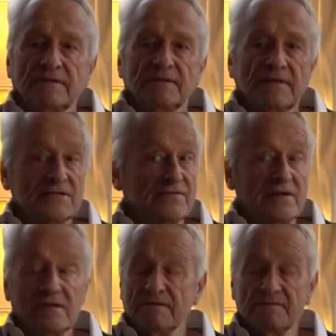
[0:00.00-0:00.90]
That's
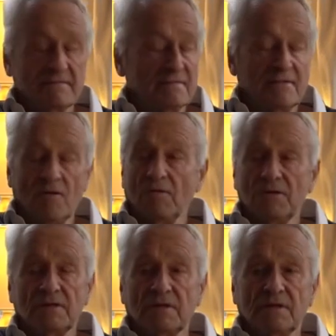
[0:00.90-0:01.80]
very normal
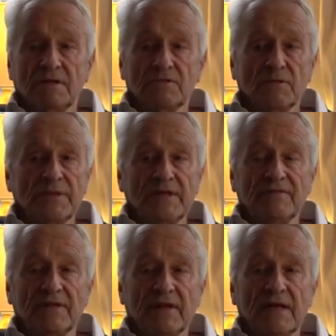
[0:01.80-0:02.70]
to believe
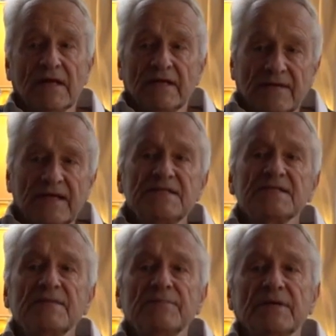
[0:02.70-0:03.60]
that. That is
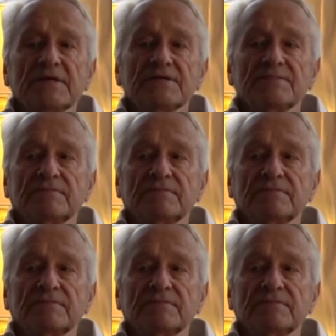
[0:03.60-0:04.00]
empirism.